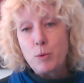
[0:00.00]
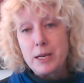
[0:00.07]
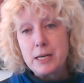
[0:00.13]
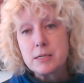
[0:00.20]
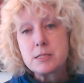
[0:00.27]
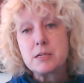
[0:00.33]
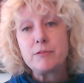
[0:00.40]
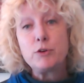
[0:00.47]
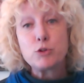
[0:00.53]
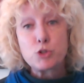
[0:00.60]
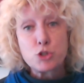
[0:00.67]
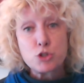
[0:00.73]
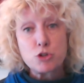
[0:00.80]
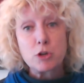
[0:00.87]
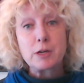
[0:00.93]
weakness if you're
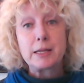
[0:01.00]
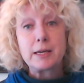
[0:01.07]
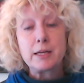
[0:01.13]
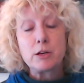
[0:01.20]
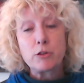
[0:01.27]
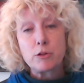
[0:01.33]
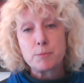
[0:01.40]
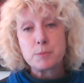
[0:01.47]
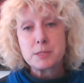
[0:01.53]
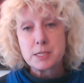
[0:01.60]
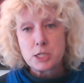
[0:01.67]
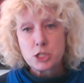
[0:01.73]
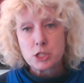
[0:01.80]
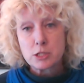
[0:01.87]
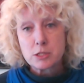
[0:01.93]
struggling in other
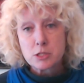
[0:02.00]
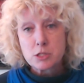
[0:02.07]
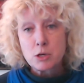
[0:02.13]
positions.